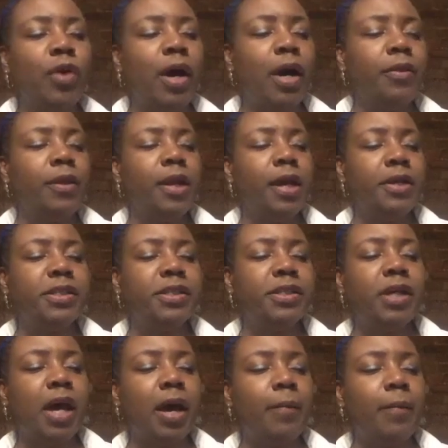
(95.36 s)
the next
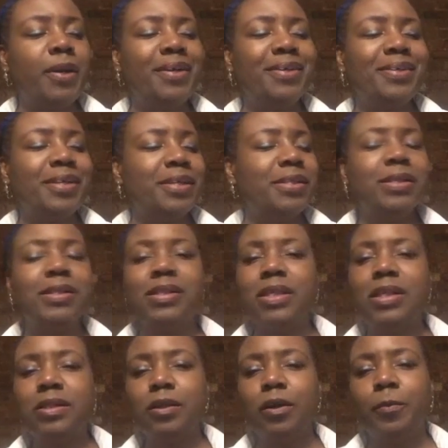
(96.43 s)
time, but it's a
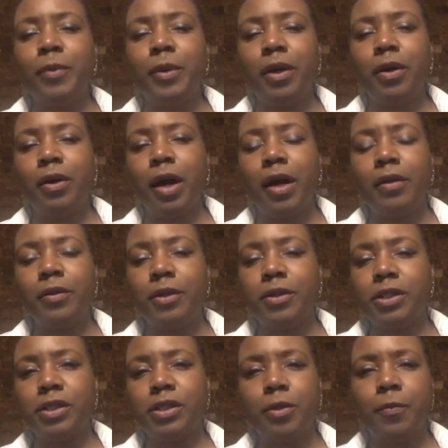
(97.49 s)
seasonal beer. There's
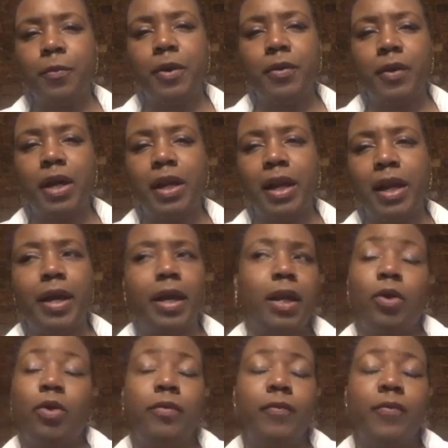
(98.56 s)
this other beer that I like, and I
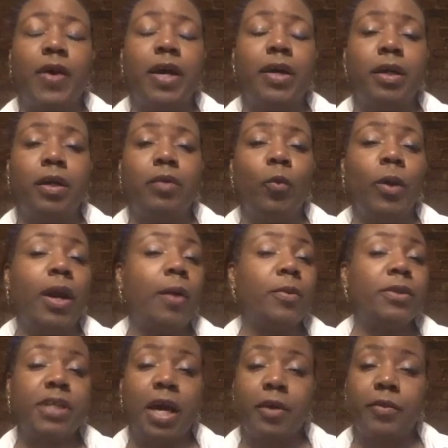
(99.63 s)
couldn't find it when I
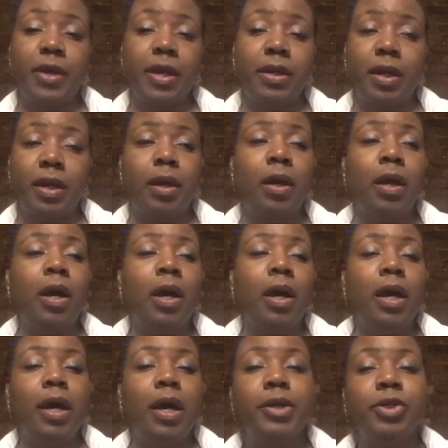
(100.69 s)
was out that day.
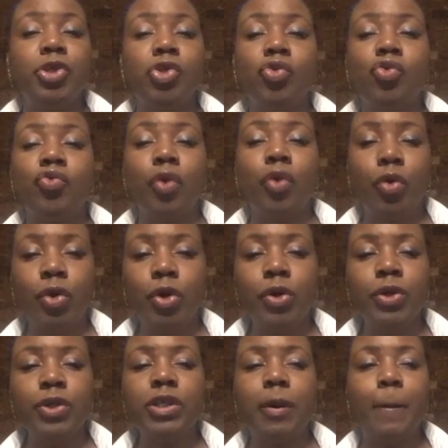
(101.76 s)
It's
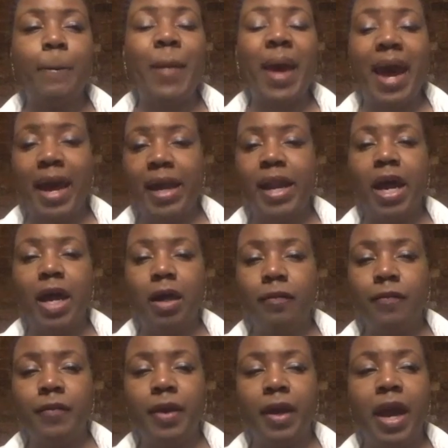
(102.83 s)
Troger's Mad Elf,
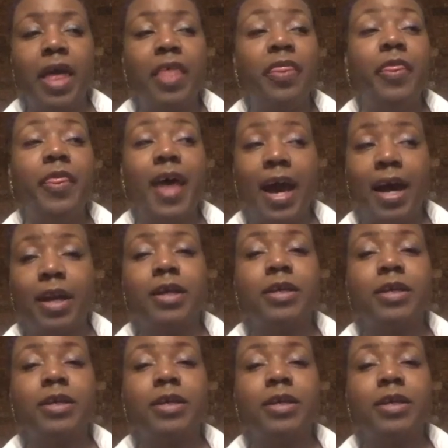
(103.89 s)
and that is